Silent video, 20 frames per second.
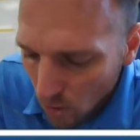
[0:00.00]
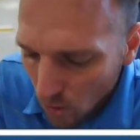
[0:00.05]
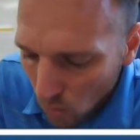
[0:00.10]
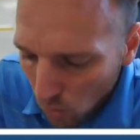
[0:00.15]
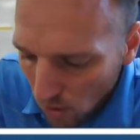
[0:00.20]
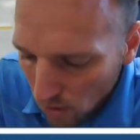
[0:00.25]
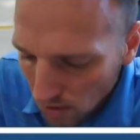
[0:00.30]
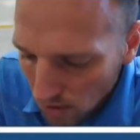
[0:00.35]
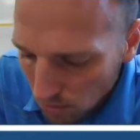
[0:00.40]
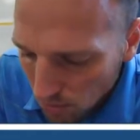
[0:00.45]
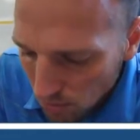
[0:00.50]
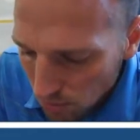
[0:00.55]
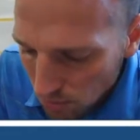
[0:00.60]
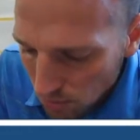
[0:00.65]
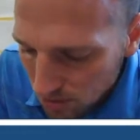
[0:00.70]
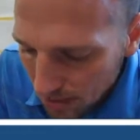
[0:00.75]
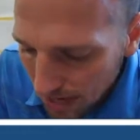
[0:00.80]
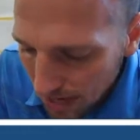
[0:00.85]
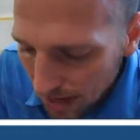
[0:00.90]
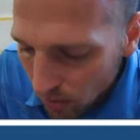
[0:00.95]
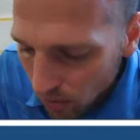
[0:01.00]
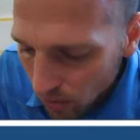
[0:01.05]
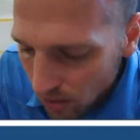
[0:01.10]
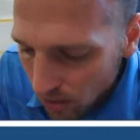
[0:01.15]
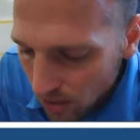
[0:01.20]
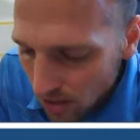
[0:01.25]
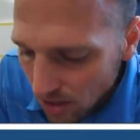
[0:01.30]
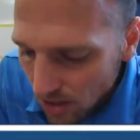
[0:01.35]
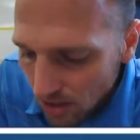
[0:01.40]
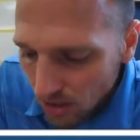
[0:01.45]
What number's out
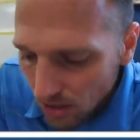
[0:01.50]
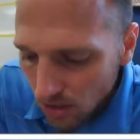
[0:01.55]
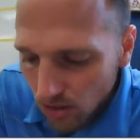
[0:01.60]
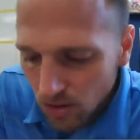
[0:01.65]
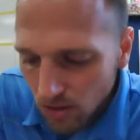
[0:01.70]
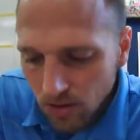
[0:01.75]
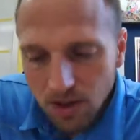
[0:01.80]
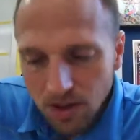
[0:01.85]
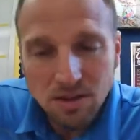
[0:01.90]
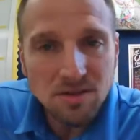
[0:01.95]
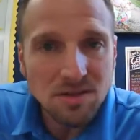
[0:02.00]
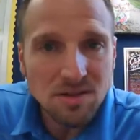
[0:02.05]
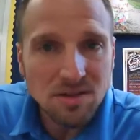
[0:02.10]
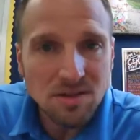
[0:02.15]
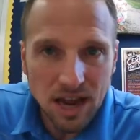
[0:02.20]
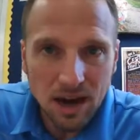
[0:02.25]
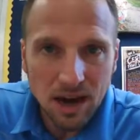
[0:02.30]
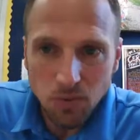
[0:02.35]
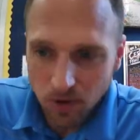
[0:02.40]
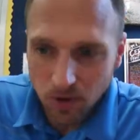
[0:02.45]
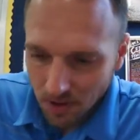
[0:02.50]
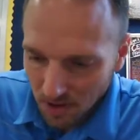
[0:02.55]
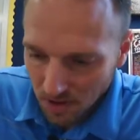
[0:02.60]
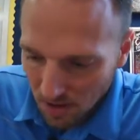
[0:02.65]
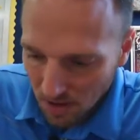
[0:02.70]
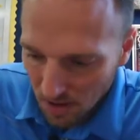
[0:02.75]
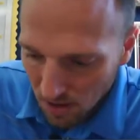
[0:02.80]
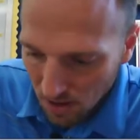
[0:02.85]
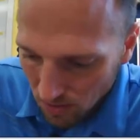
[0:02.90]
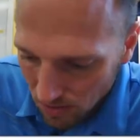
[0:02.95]
here that's not really
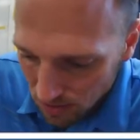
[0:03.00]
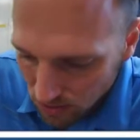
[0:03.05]
there?